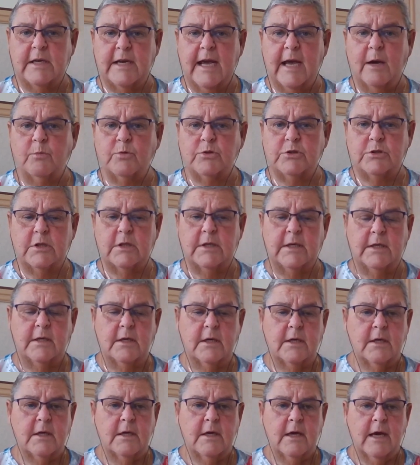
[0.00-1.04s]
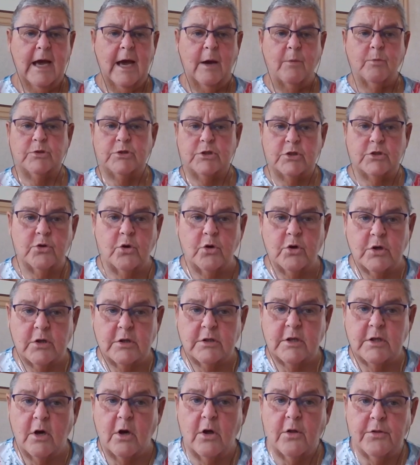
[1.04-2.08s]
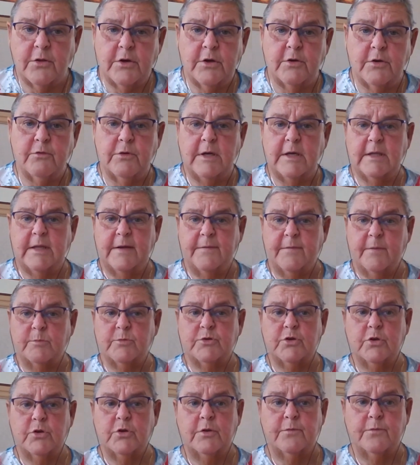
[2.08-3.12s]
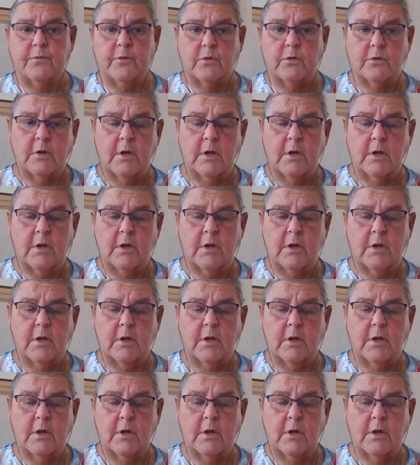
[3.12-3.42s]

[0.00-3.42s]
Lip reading: and I was the token northerner really of them too.